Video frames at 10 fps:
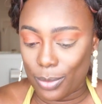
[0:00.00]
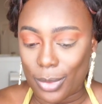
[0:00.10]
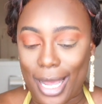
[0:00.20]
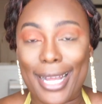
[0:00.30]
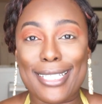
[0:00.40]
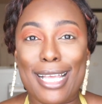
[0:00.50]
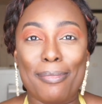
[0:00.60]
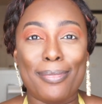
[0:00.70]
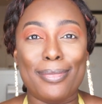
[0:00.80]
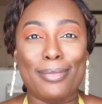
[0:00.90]
I guess
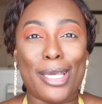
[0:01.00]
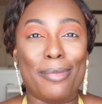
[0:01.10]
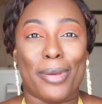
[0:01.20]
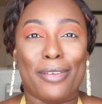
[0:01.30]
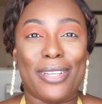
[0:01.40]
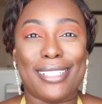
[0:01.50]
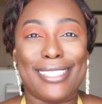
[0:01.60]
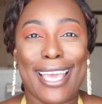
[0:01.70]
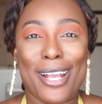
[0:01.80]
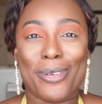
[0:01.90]
I'm in a bit of an
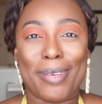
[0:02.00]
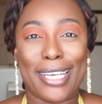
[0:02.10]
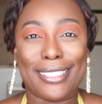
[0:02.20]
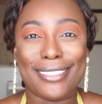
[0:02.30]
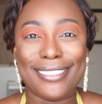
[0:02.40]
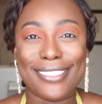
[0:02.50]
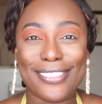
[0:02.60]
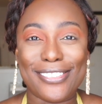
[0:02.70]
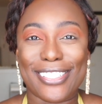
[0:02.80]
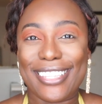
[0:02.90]
entanglement
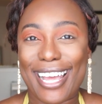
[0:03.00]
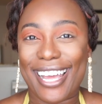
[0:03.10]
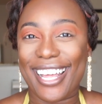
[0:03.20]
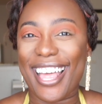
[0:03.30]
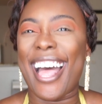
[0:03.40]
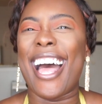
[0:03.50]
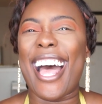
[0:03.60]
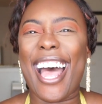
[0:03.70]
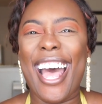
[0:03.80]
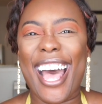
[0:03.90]
with that.
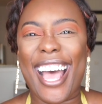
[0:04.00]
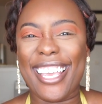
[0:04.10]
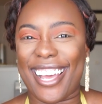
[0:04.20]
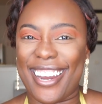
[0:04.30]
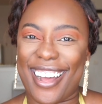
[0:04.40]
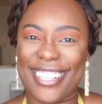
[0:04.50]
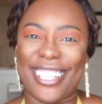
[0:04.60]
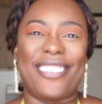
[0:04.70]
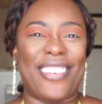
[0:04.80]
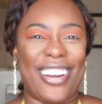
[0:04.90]
Y'all know I was
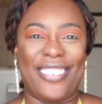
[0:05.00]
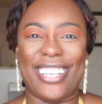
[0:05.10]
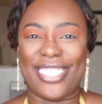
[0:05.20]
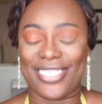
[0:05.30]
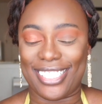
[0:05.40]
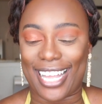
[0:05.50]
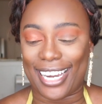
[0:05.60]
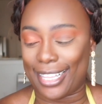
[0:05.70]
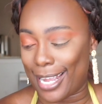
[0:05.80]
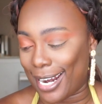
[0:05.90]
gonna find a way to squeeze that
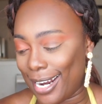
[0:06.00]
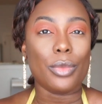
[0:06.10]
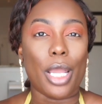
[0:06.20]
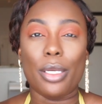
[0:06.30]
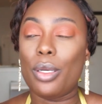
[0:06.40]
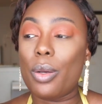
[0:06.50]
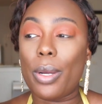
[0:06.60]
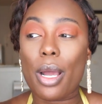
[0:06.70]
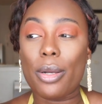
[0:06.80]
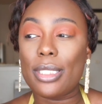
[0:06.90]
in there. And you know
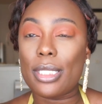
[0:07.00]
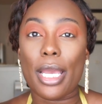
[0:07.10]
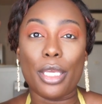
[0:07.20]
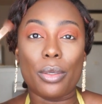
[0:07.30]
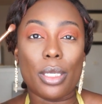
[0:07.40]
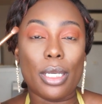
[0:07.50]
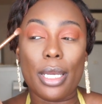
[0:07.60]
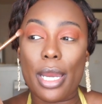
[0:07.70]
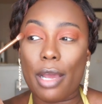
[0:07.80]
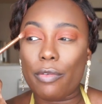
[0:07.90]
what I always say, you
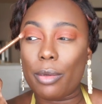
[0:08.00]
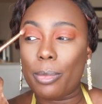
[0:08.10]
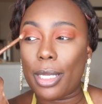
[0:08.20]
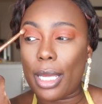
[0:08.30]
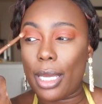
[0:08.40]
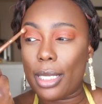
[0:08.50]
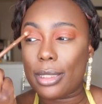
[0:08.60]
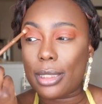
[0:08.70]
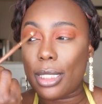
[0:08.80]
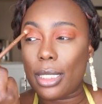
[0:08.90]
can never
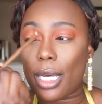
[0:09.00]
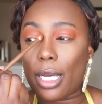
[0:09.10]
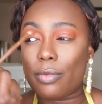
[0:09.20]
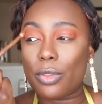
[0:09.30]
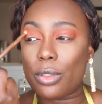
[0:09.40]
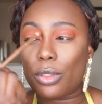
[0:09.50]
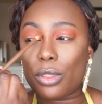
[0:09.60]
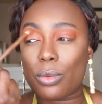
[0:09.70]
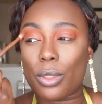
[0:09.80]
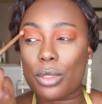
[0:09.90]
blend enough. So you
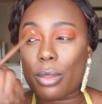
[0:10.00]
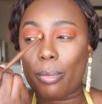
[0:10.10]
just want to